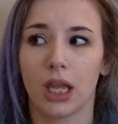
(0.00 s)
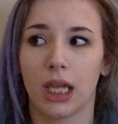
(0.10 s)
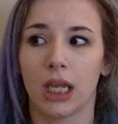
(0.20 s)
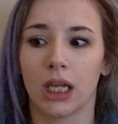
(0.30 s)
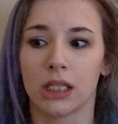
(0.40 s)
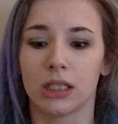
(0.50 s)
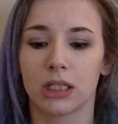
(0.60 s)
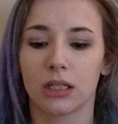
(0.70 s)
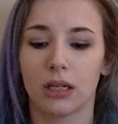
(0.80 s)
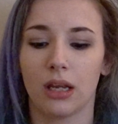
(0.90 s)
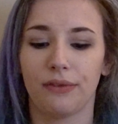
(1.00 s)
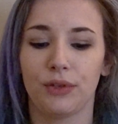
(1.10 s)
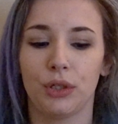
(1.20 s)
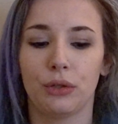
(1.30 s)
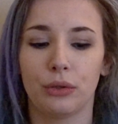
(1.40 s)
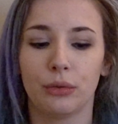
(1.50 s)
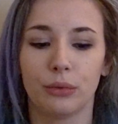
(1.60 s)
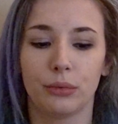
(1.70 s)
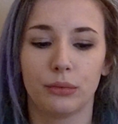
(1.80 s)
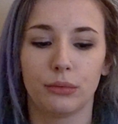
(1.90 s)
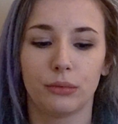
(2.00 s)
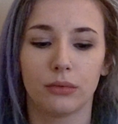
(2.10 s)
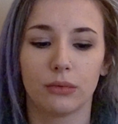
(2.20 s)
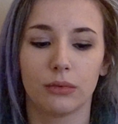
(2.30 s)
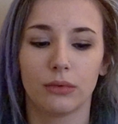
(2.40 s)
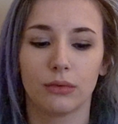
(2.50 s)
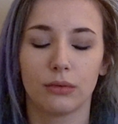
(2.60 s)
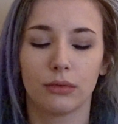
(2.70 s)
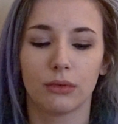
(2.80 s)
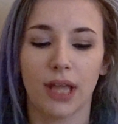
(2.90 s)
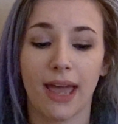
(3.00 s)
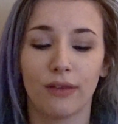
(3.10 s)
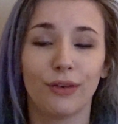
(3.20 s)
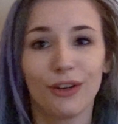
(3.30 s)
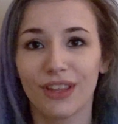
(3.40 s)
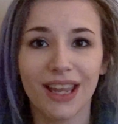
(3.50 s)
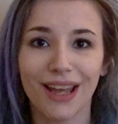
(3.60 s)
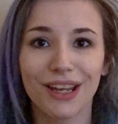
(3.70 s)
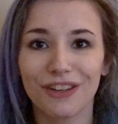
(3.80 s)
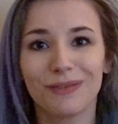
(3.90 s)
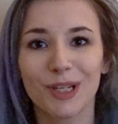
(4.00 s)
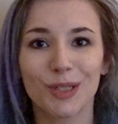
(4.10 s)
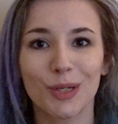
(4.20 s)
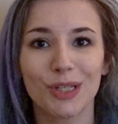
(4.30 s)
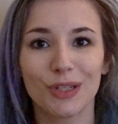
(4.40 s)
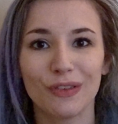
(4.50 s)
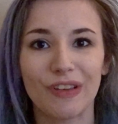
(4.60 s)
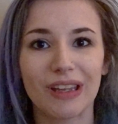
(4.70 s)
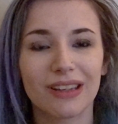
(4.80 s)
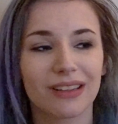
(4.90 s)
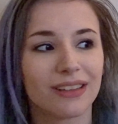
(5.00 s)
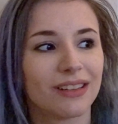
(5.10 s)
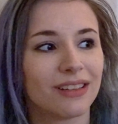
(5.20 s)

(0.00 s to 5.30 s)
And if you ever think any of my stories are fake,